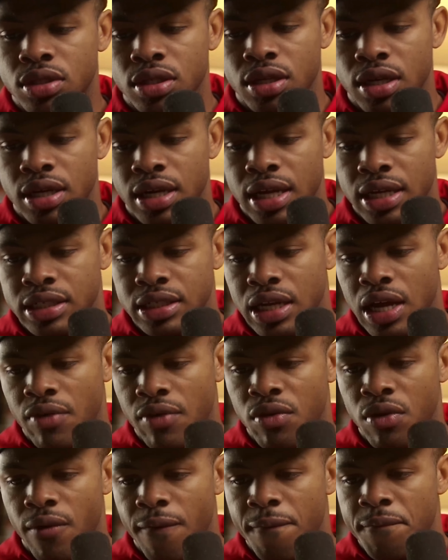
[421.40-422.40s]
the next
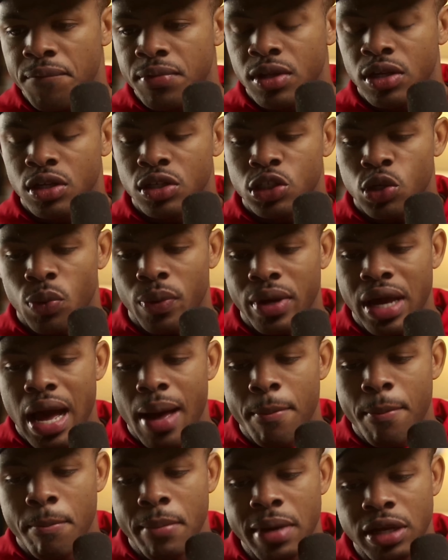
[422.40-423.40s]
level. So we
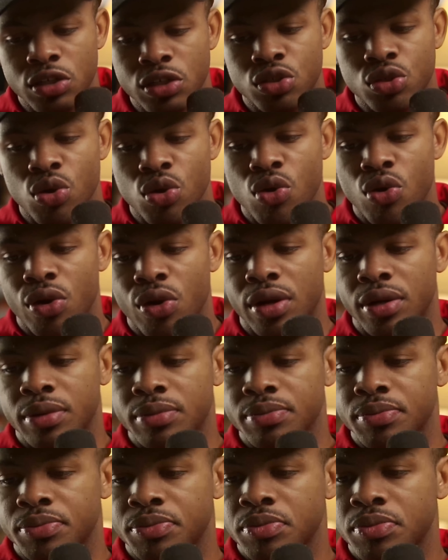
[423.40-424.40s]
got mentoring
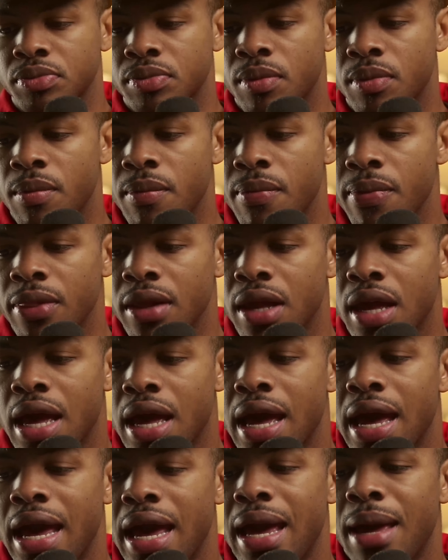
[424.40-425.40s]

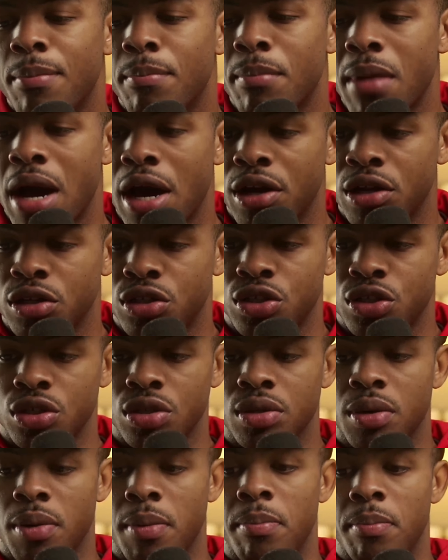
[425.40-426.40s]
and monitor.